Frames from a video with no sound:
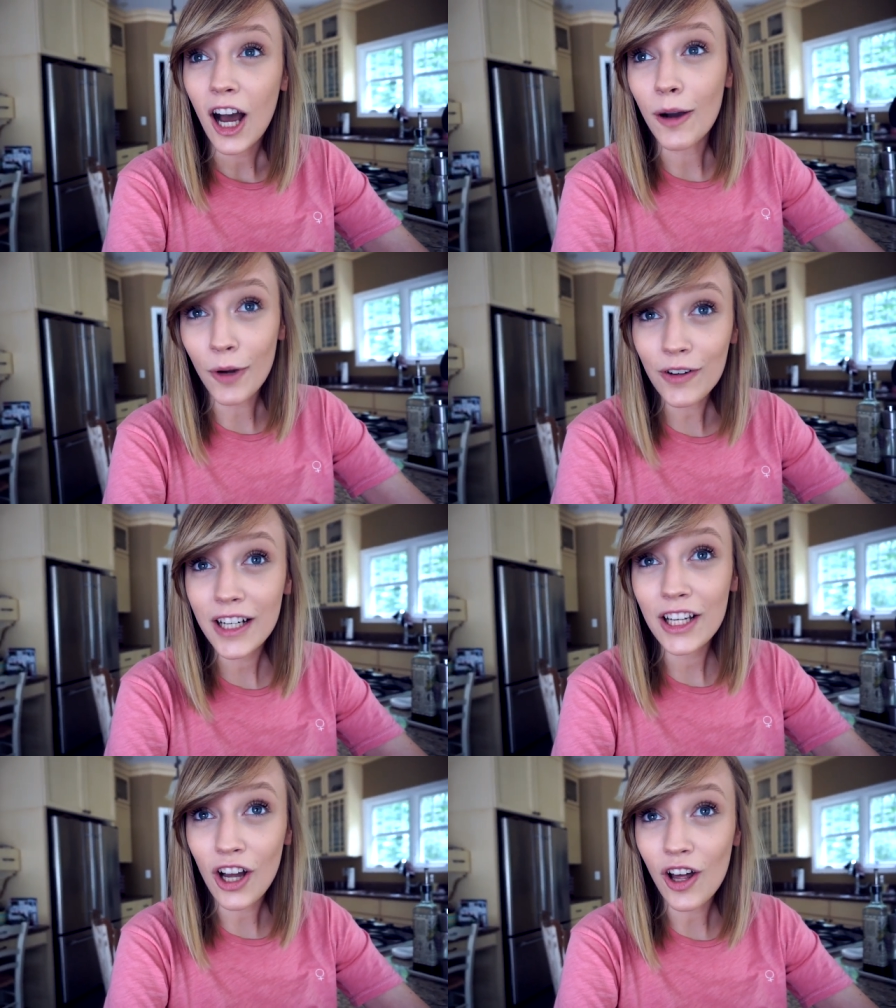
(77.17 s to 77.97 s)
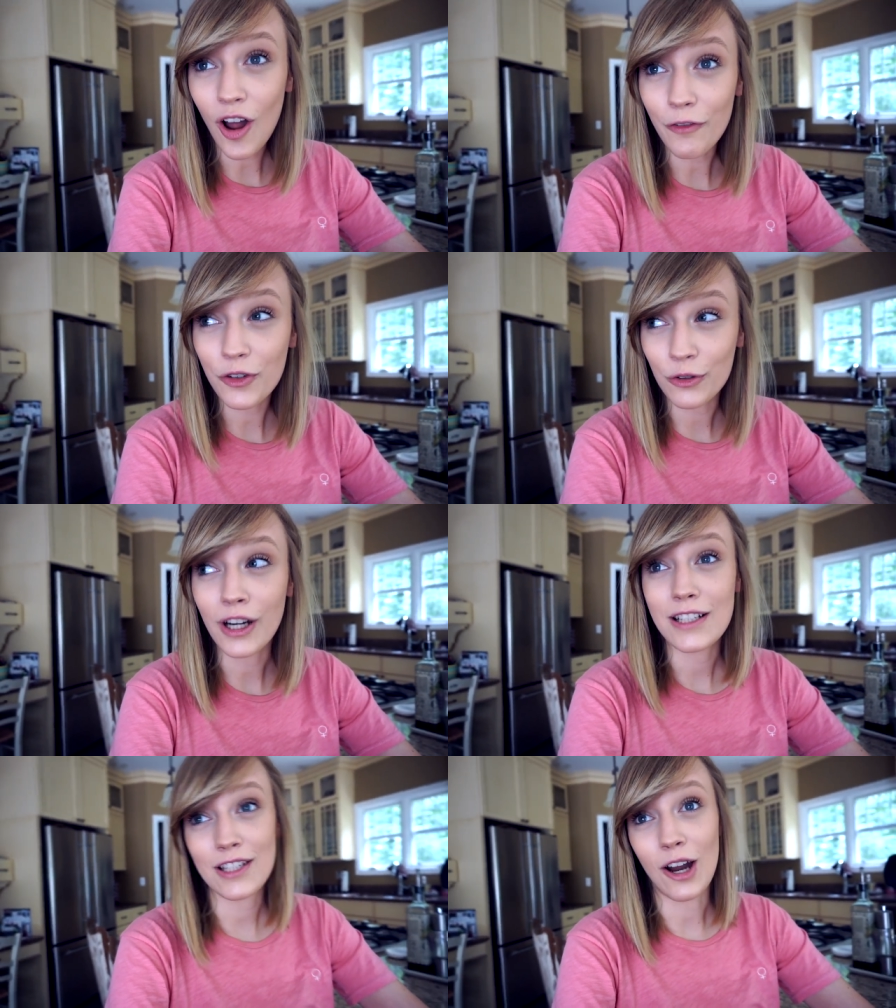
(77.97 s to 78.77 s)
I'm already not off to a
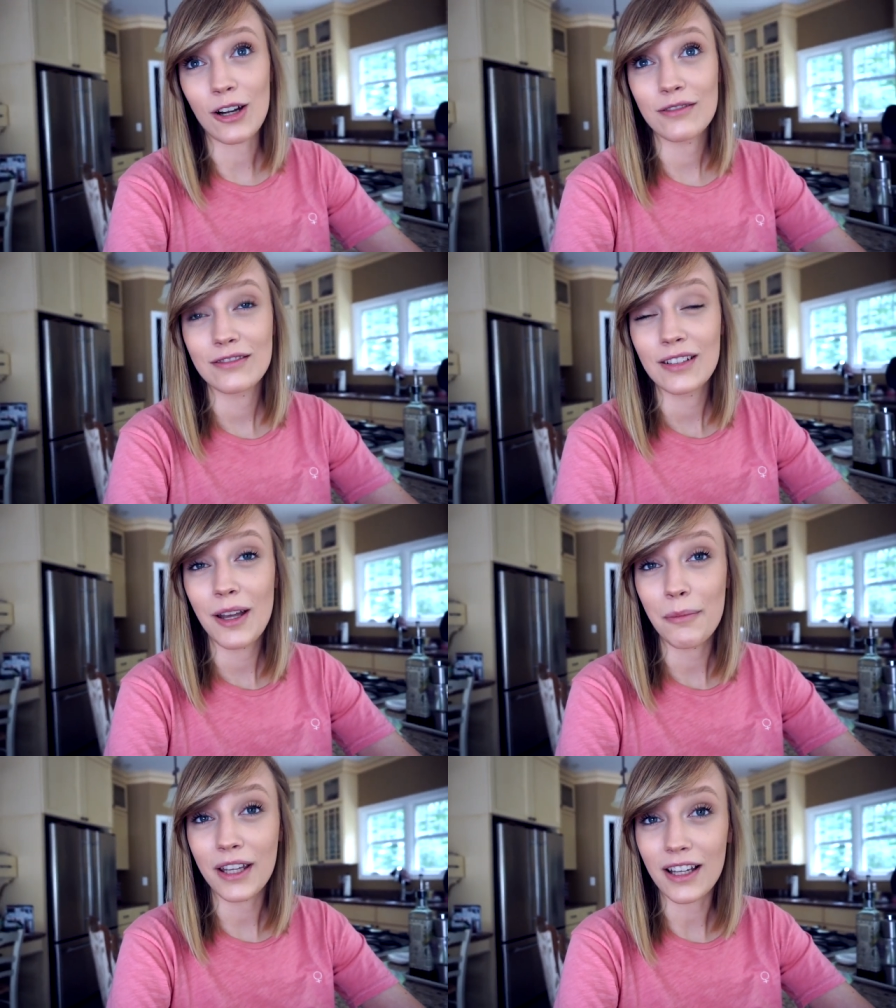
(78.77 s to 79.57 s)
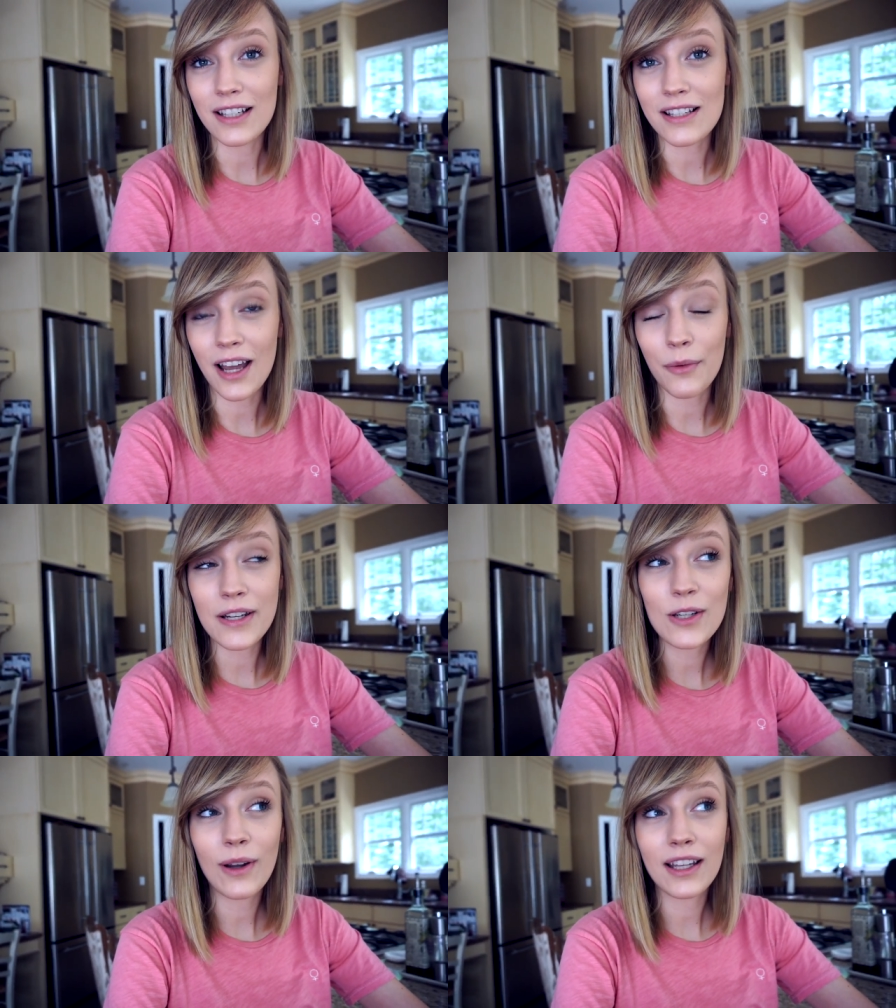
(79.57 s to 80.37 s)
great start because I
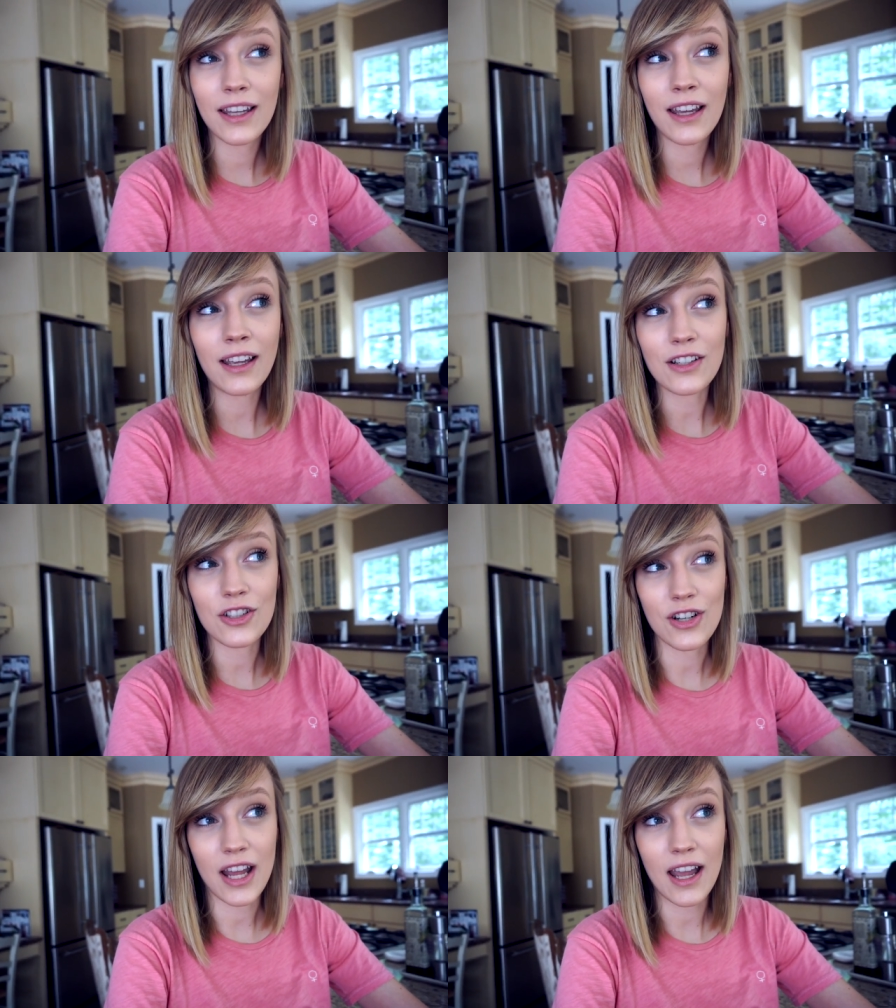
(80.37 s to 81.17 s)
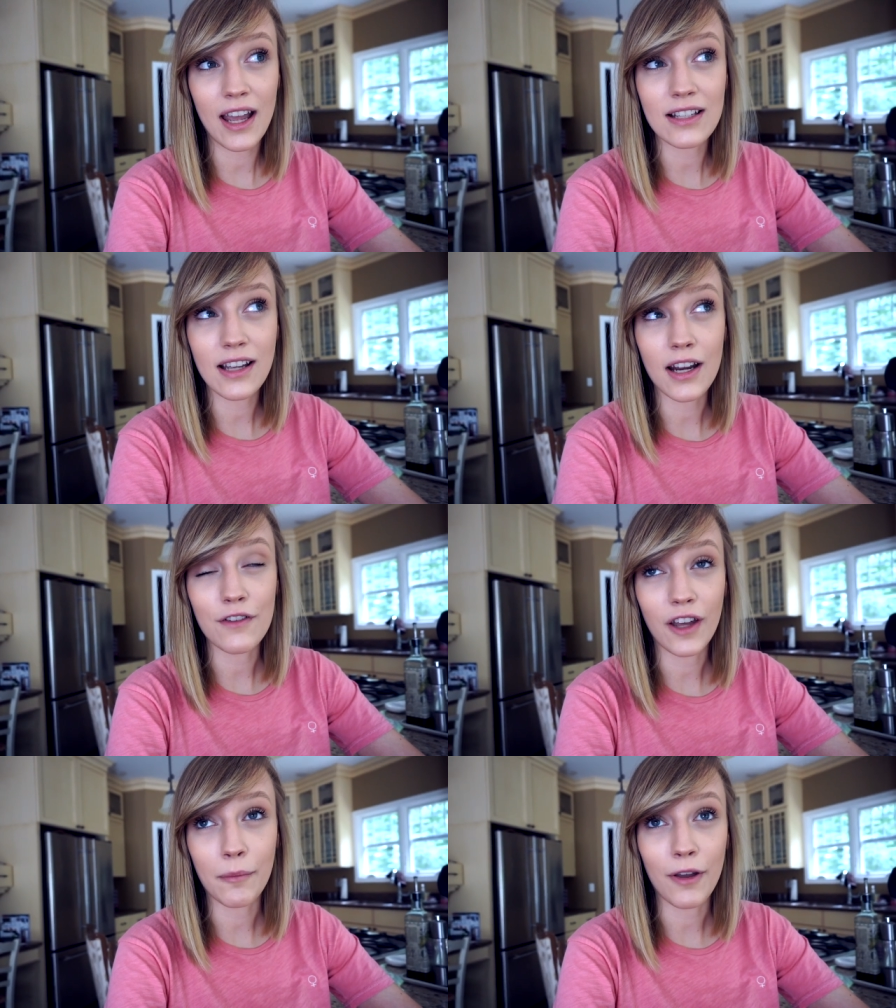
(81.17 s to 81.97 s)
went to Ikea yesterday as kind
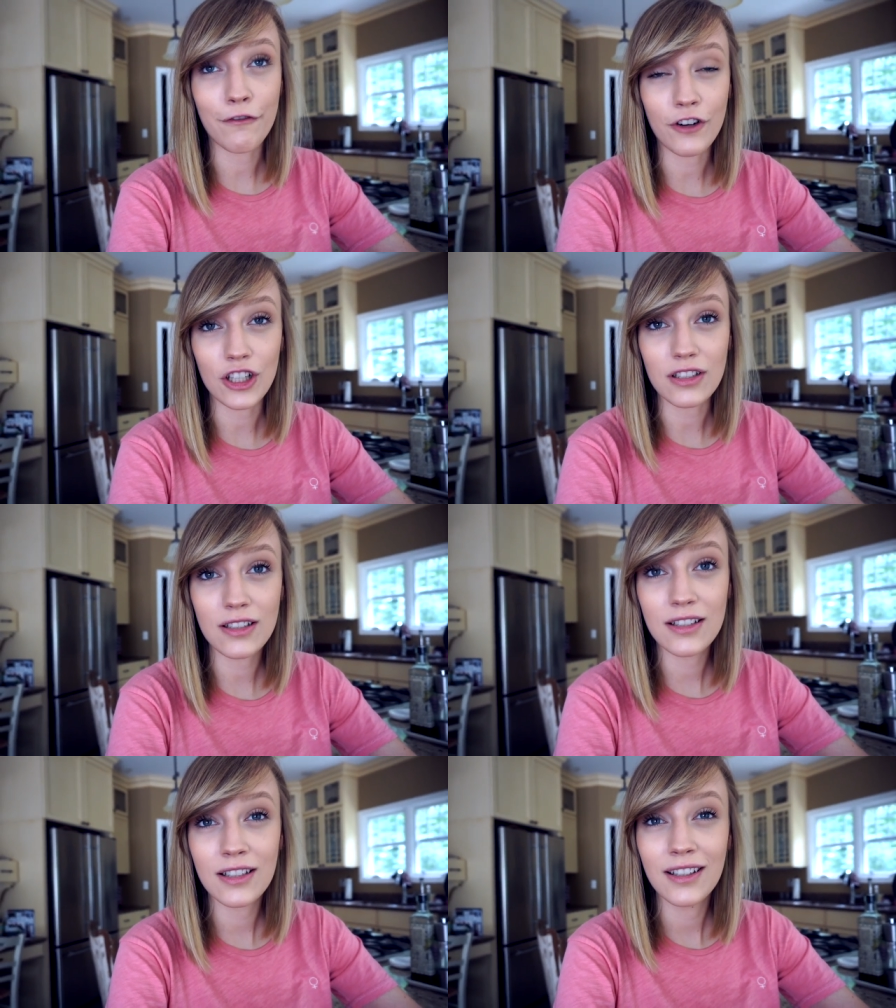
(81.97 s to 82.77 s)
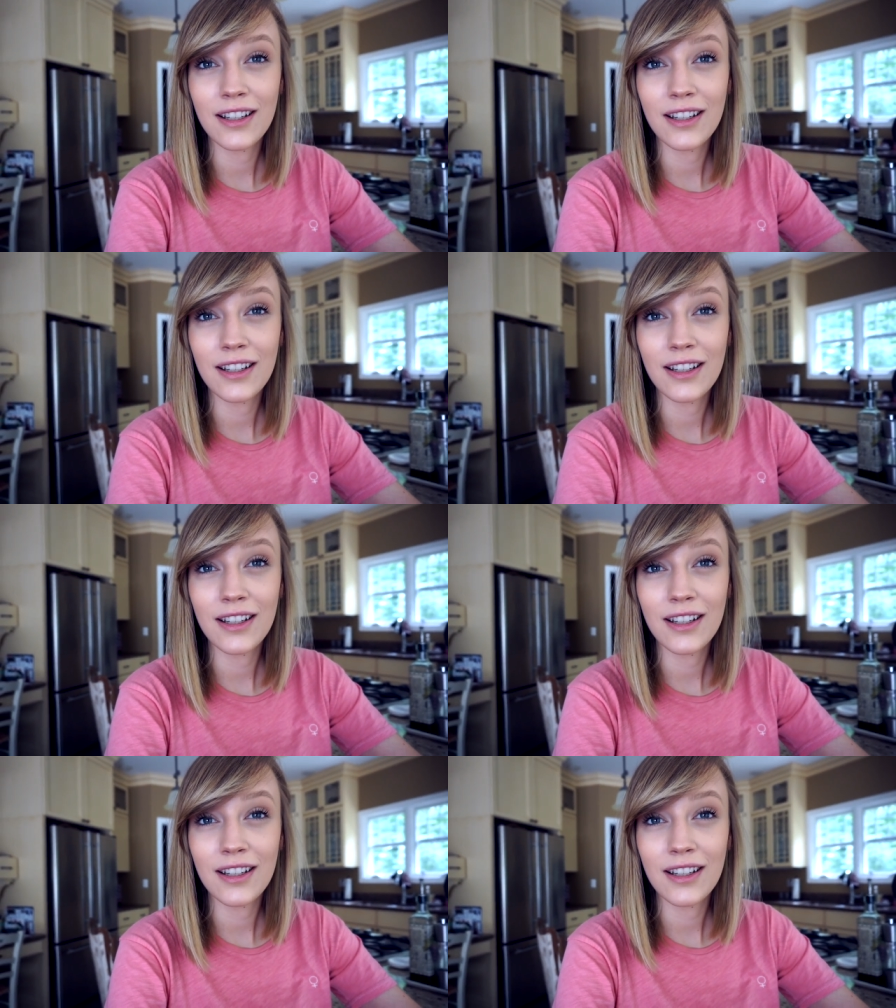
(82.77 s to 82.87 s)
of like my first